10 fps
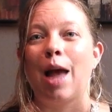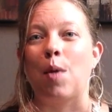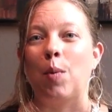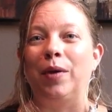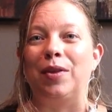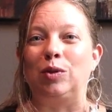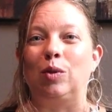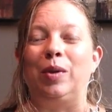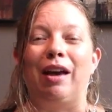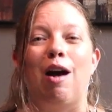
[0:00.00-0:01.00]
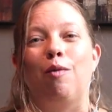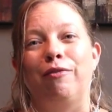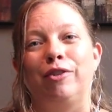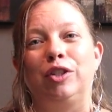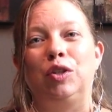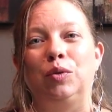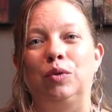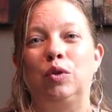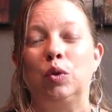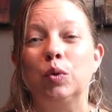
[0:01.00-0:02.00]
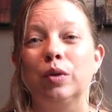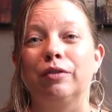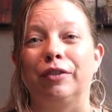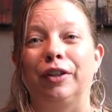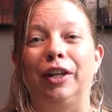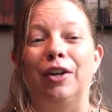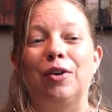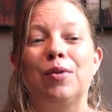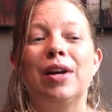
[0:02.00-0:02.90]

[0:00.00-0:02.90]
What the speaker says: I'm hoping this will be a helpful tool for you.